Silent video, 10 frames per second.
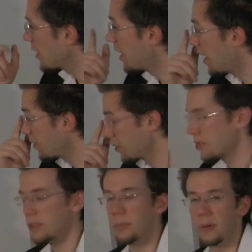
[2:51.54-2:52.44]
Now,
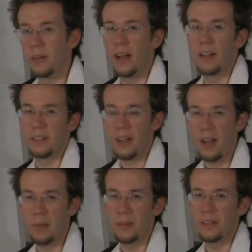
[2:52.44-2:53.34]
those are more
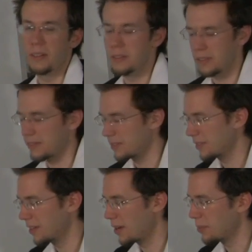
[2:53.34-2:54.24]
uncommon. Those are
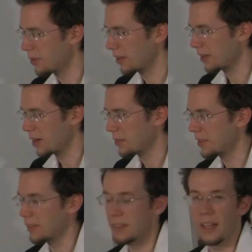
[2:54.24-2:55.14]
not more
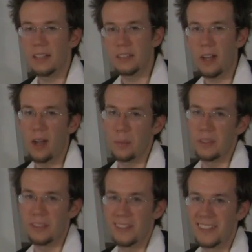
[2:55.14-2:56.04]
uncommon, they're less
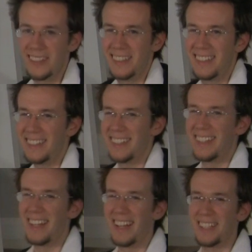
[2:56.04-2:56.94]
common.
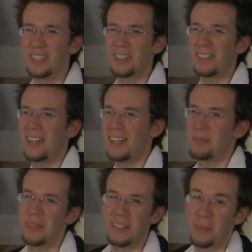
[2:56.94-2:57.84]
Should
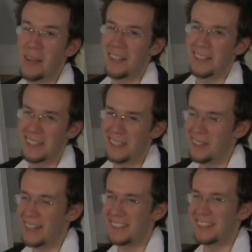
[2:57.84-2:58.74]
be grammatically
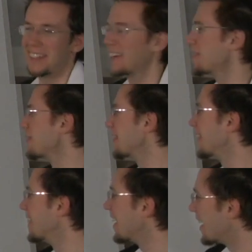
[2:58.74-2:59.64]
correct here.
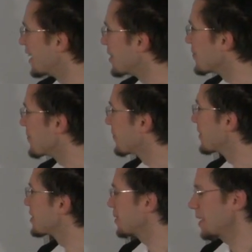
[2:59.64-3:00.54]

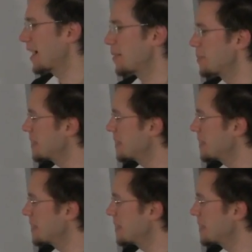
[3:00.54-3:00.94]
So yeah,